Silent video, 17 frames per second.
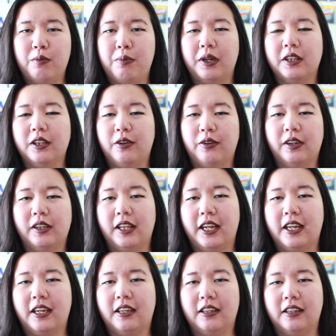but Lower
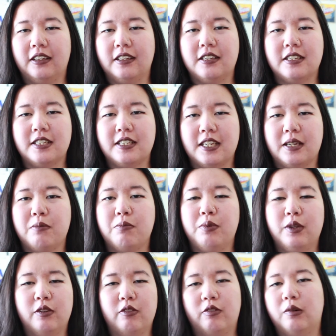Lake is a
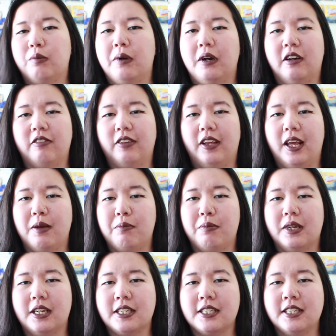beautiful part of
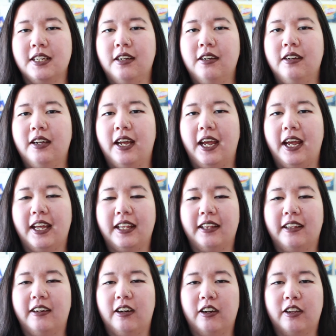campus,
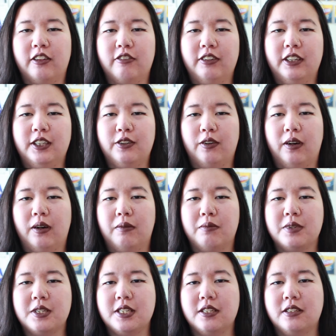and there are 3
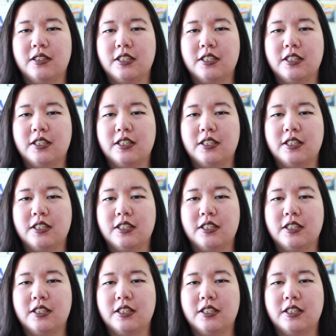dorms.